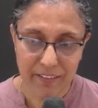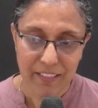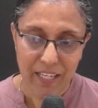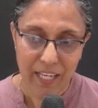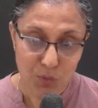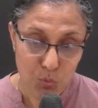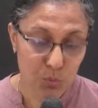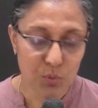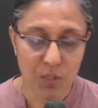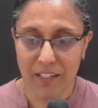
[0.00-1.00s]
and who
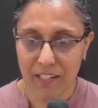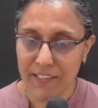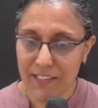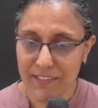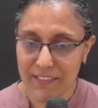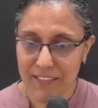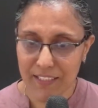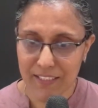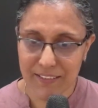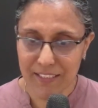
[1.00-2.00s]
our identity
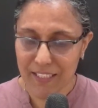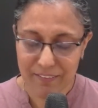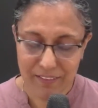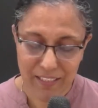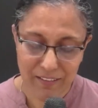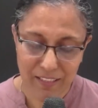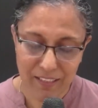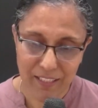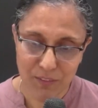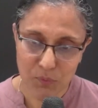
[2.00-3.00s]
is in. And I,
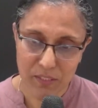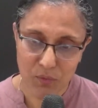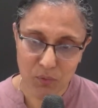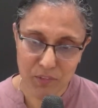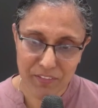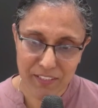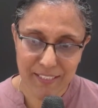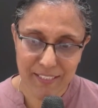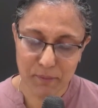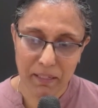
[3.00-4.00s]
I know all of us
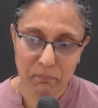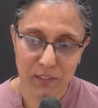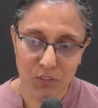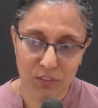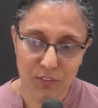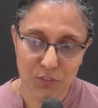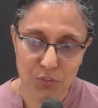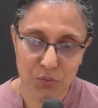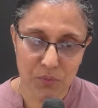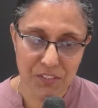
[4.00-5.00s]
as Bible college
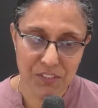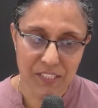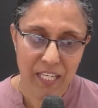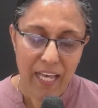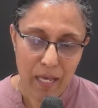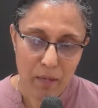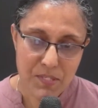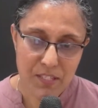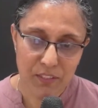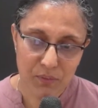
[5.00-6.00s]
students
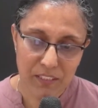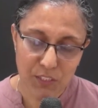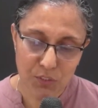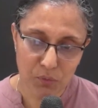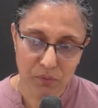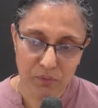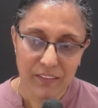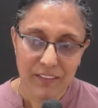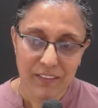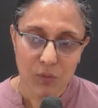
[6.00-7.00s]
absolutely know
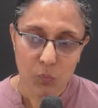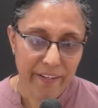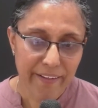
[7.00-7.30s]
where